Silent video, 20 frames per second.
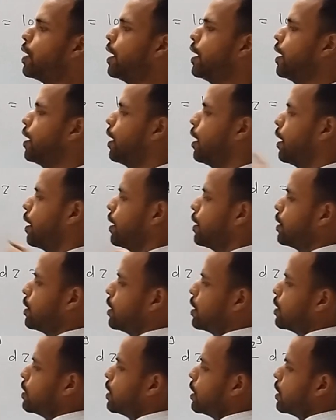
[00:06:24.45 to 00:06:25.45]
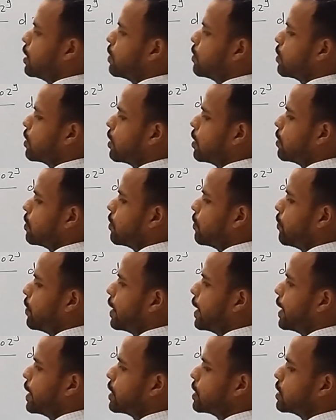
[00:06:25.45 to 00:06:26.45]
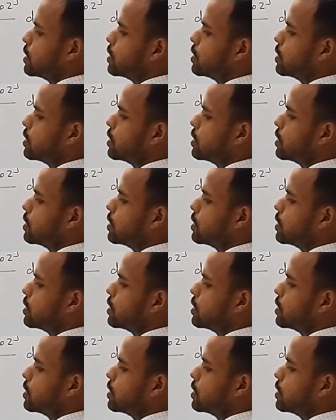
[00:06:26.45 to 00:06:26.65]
pi I, then we get